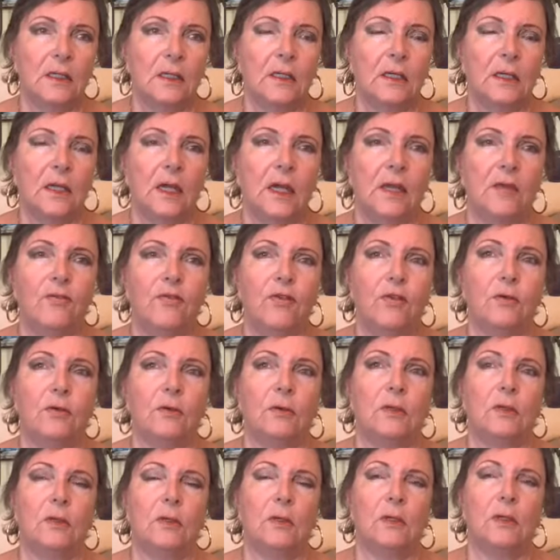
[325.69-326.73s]
if
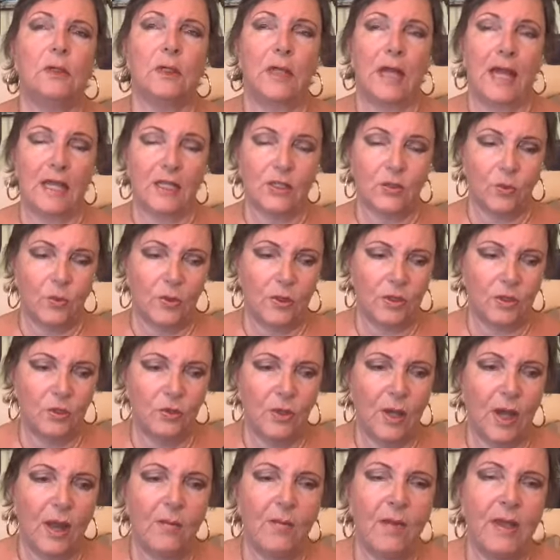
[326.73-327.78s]
you'll, as we do
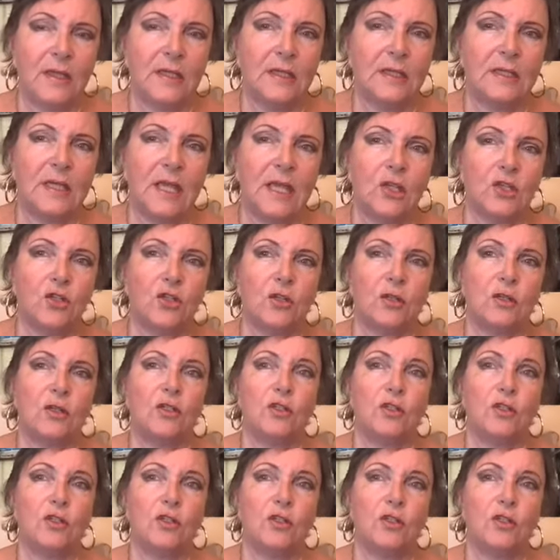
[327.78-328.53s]
our meditation,